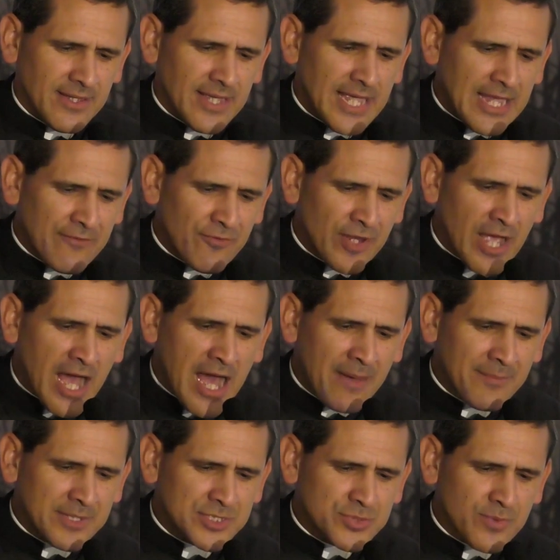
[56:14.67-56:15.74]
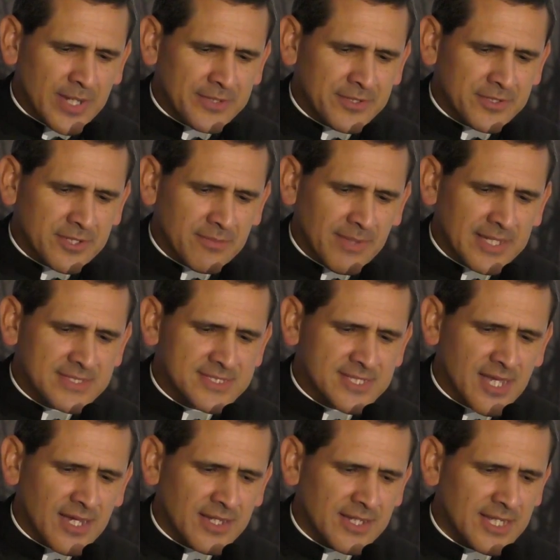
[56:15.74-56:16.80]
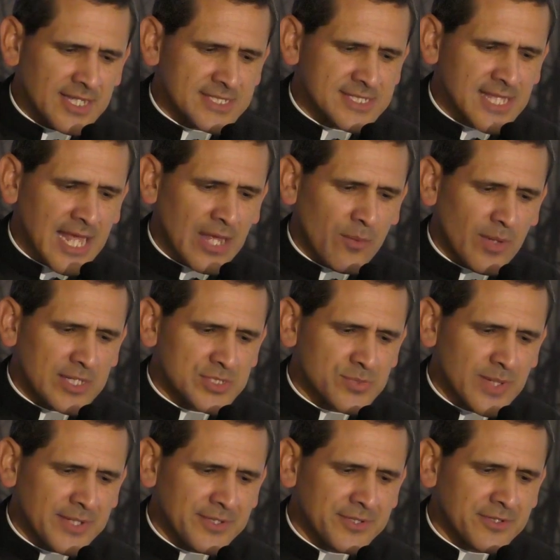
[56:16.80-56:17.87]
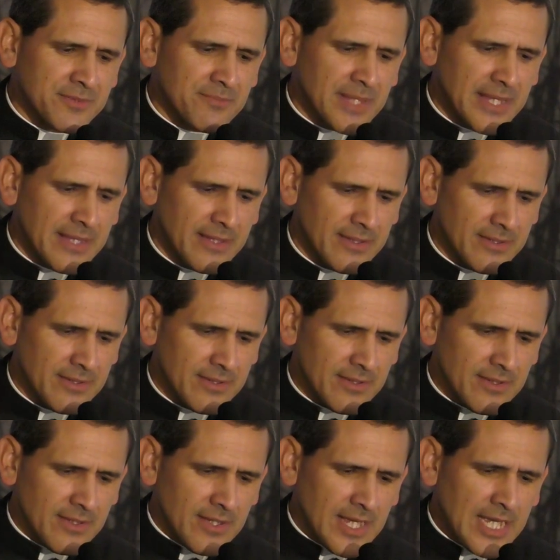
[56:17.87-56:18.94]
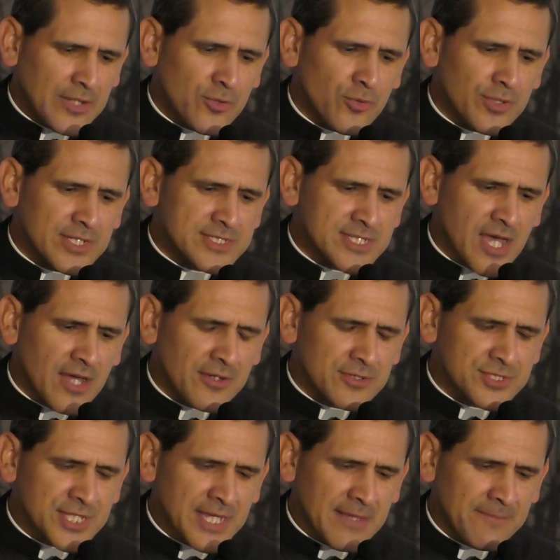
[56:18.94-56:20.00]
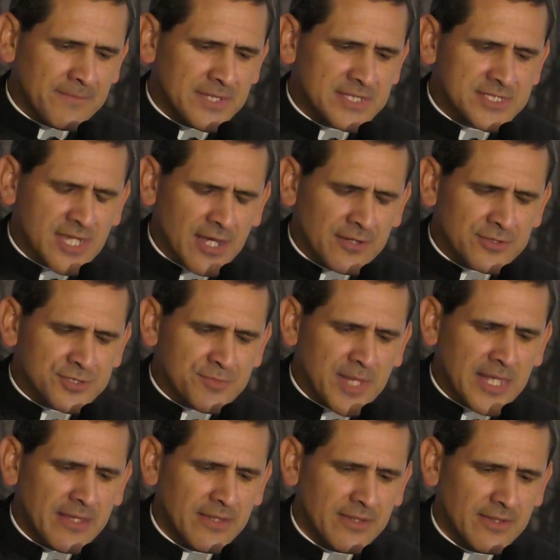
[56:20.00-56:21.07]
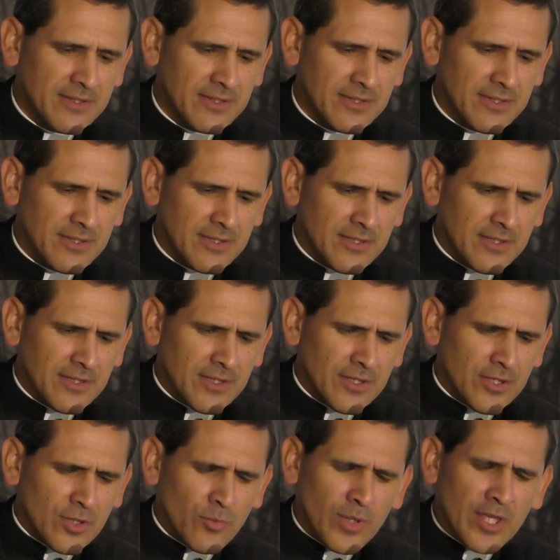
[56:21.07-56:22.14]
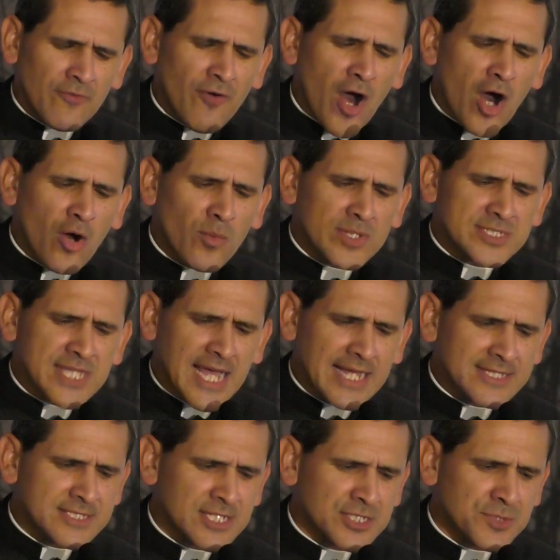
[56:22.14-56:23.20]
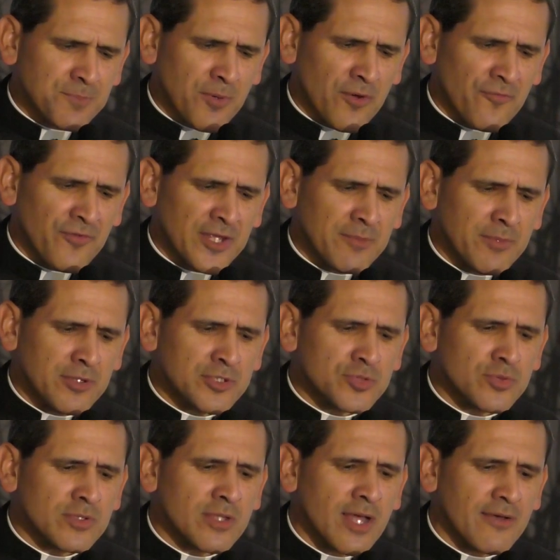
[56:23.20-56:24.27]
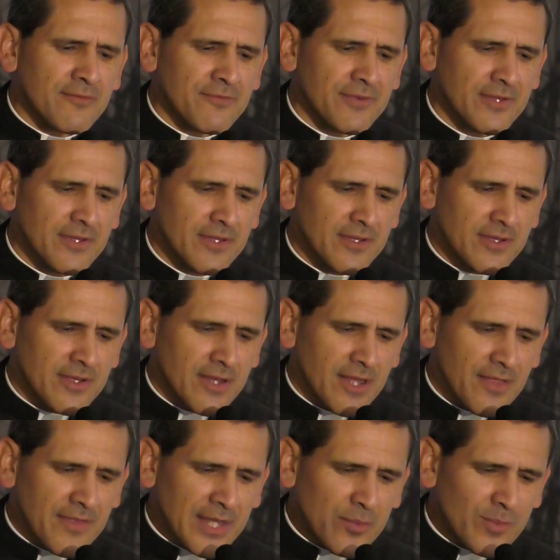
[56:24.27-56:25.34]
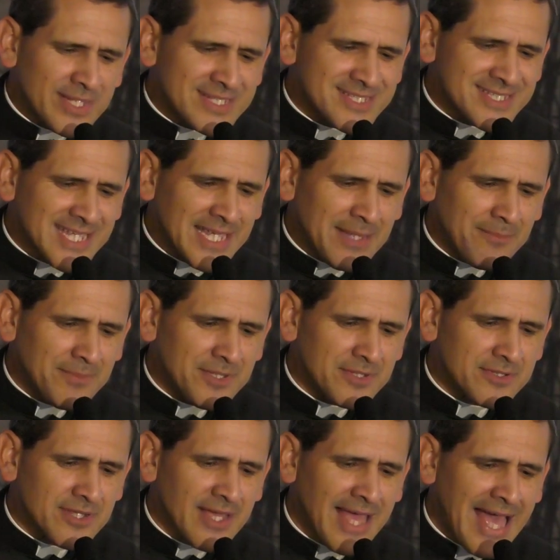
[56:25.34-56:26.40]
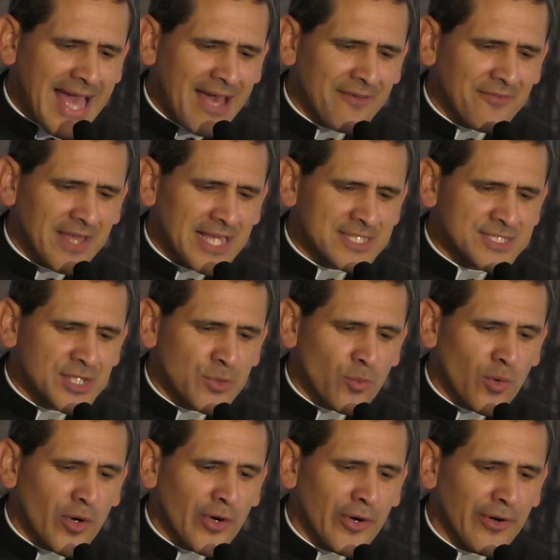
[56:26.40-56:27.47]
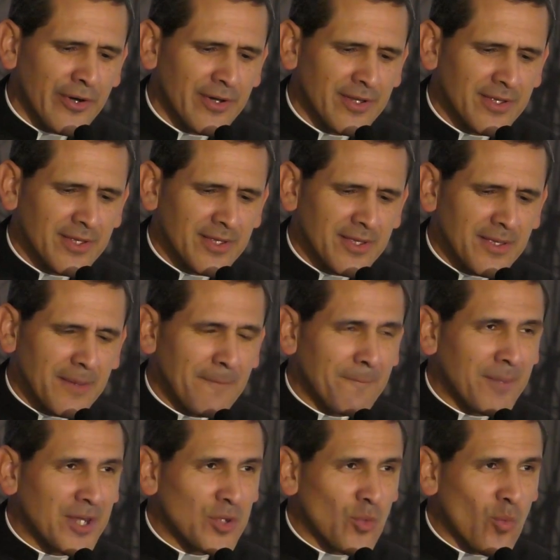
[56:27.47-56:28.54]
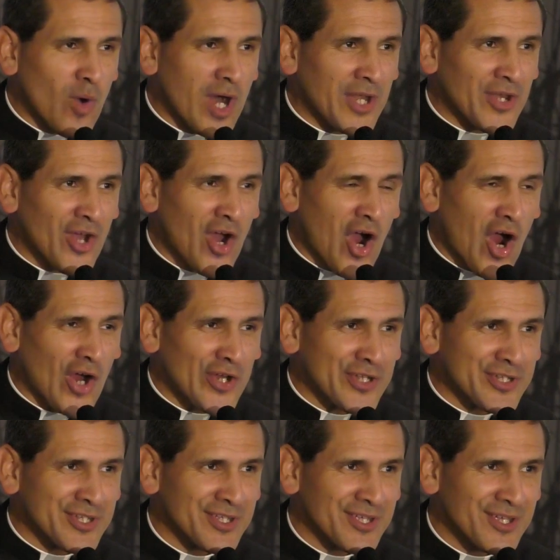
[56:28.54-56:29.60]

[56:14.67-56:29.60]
'Every homage rendered to my Son is likewise rendered to me, and who dishonors him dishonors me.' We have always had such perfect mutual love that we seemed to have, as it were, but one heart